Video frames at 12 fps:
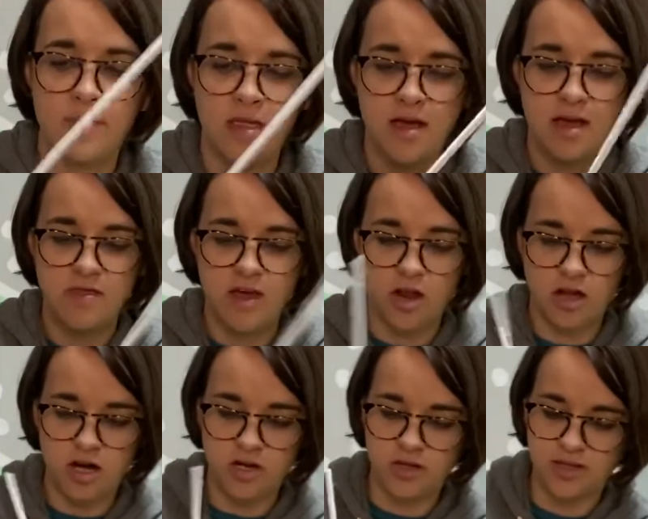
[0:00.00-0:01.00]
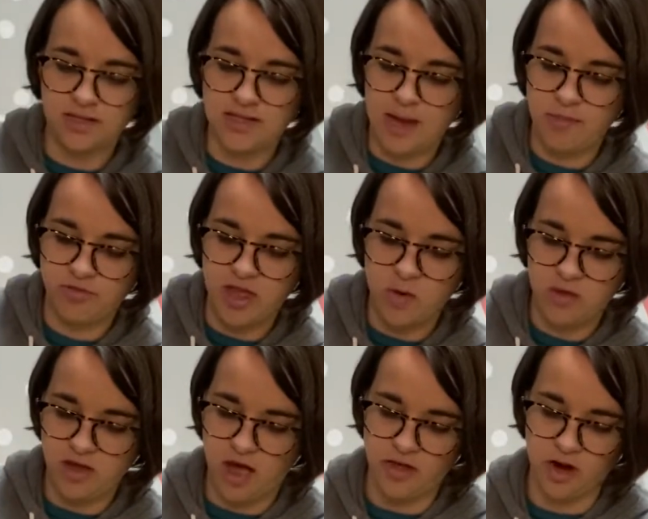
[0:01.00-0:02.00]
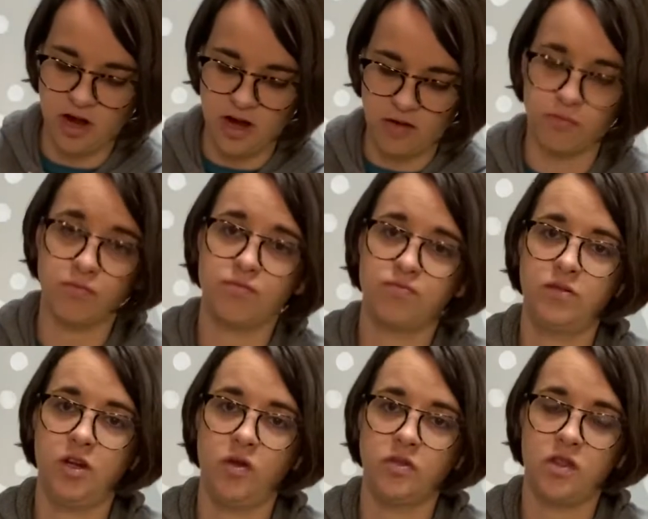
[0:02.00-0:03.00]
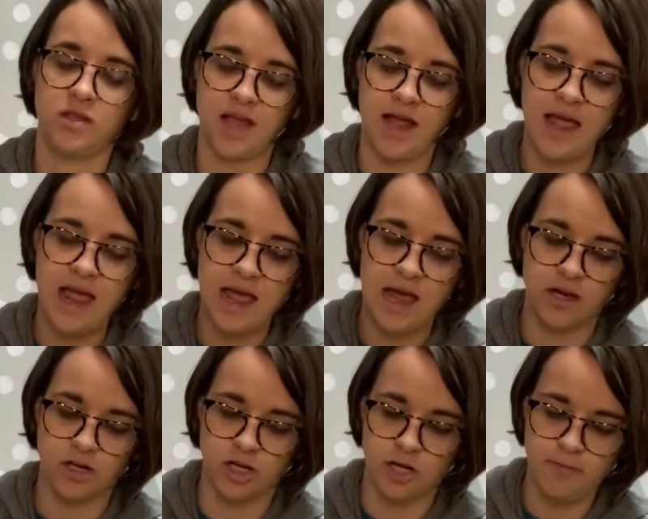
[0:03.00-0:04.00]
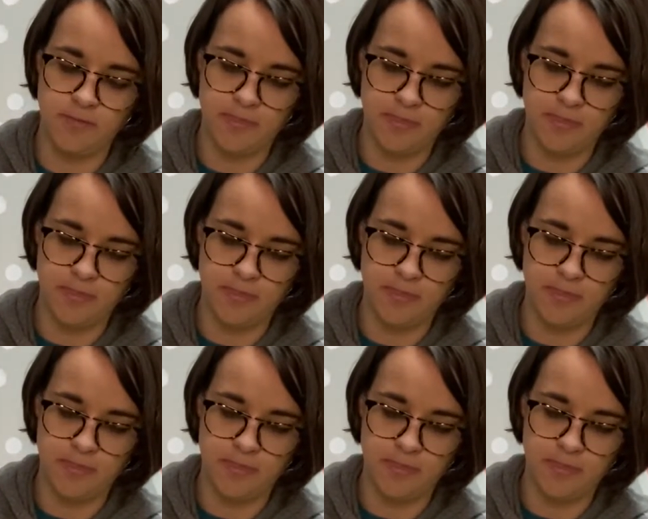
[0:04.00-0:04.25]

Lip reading: And then you're gonna do the same thing with the other. You're gonna, so it looks like a handle.